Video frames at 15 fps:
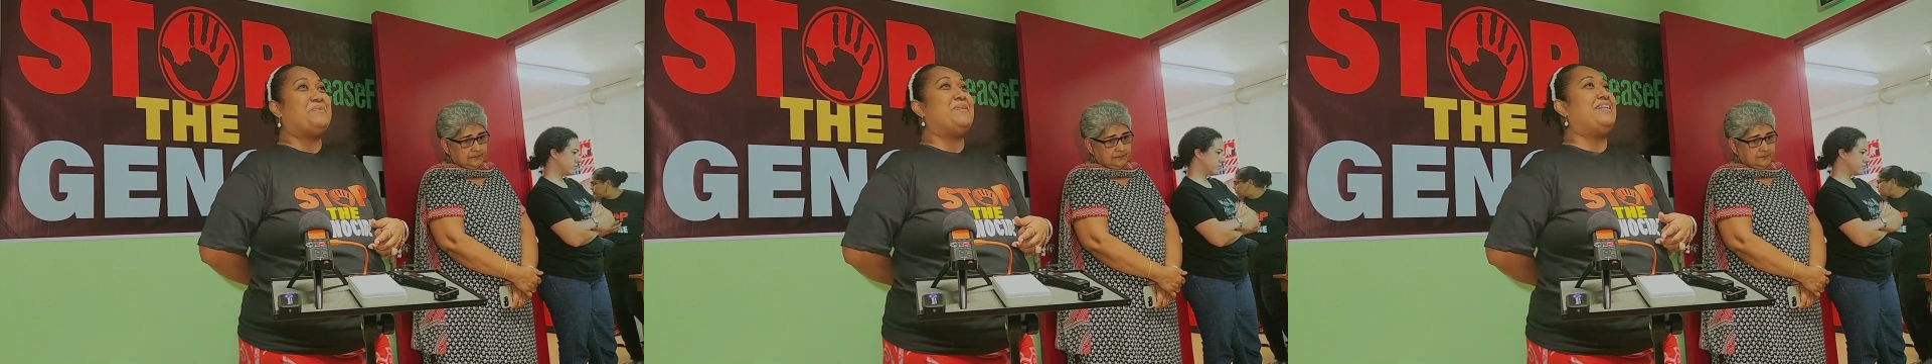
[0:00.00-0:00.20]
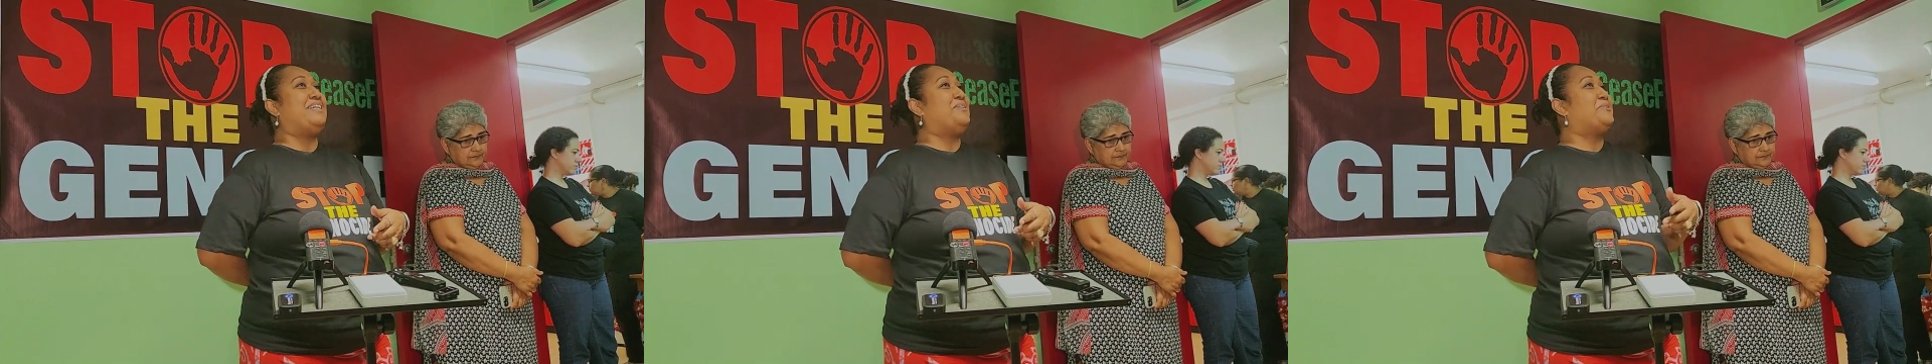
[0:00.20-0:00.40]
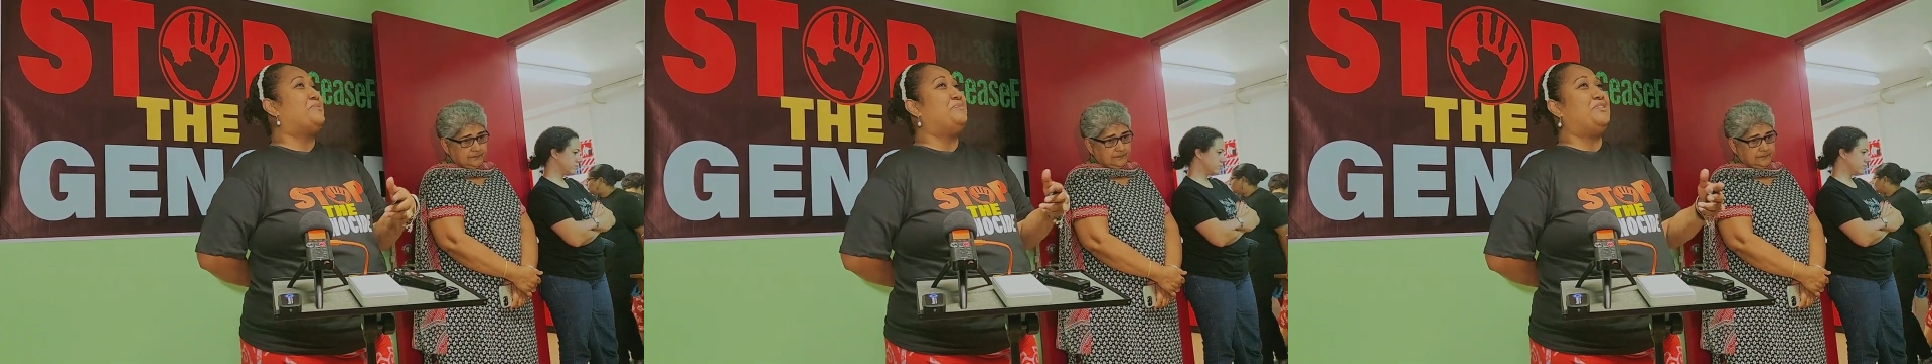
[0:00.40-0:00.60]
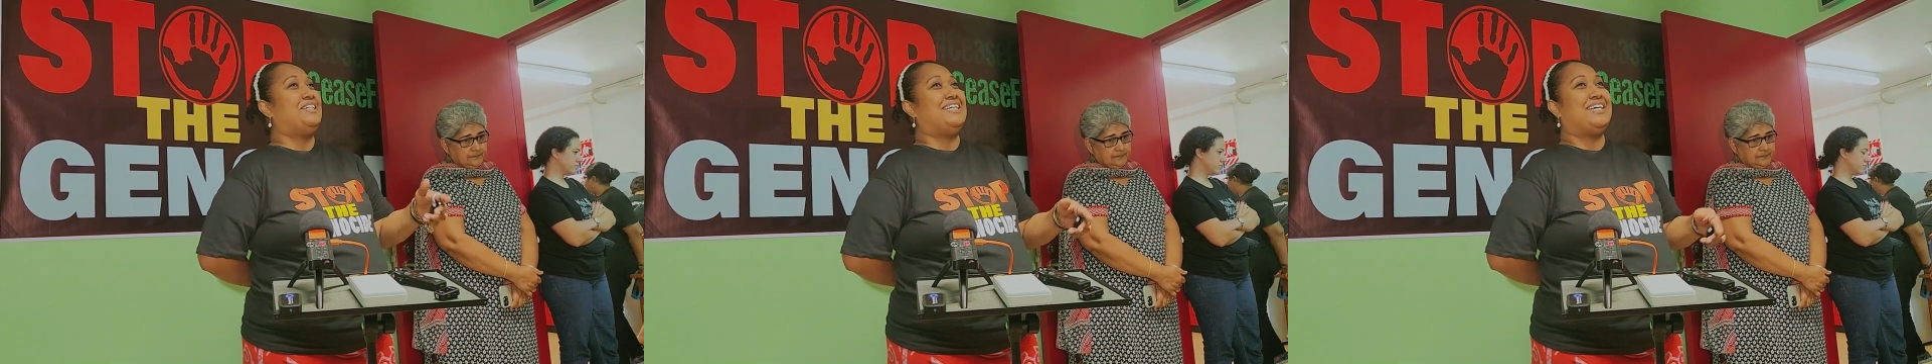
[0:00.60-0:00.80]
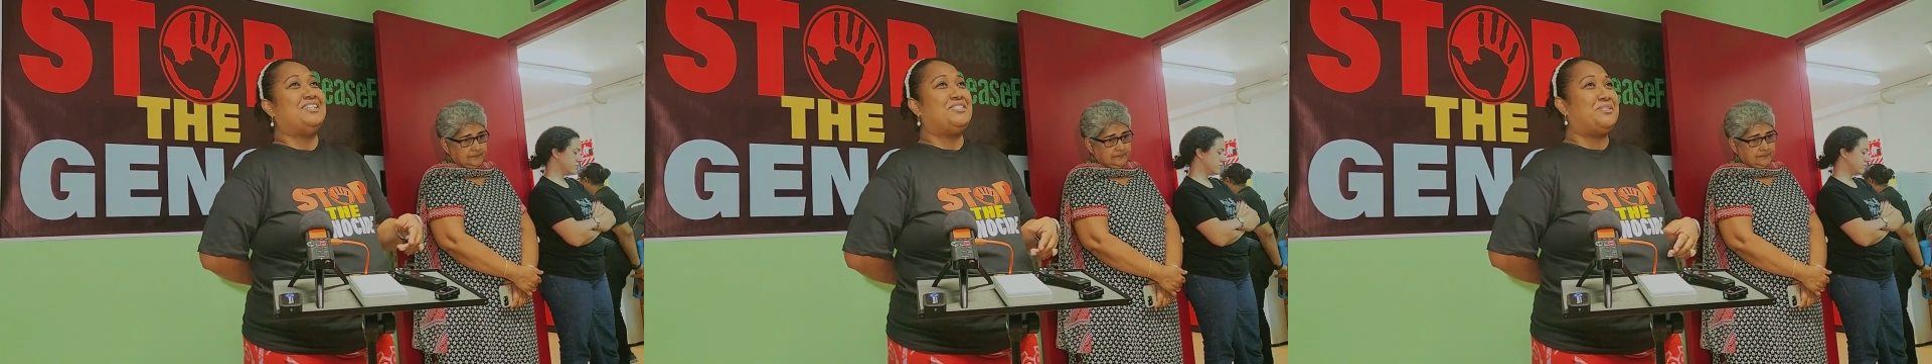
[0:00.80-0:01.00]
we're already in
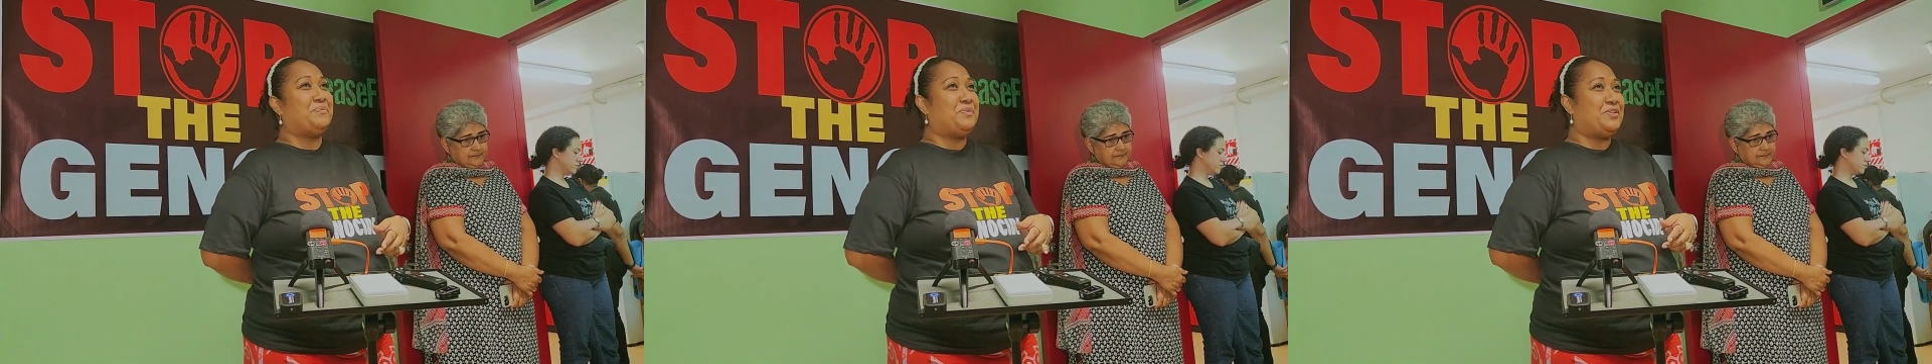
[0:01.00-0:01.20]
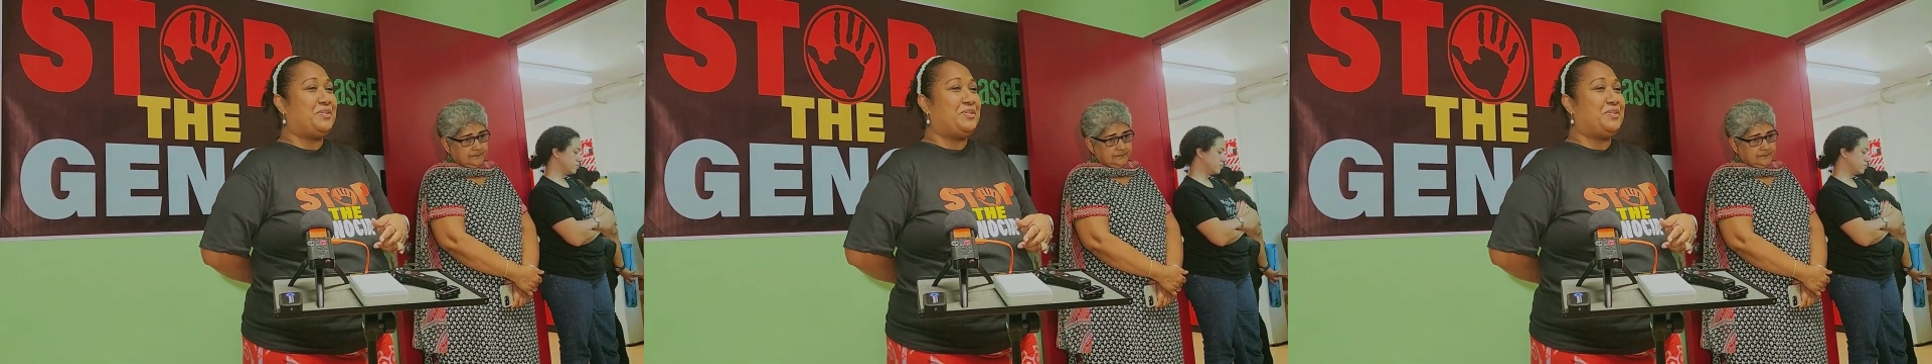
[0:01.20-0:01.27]
communication with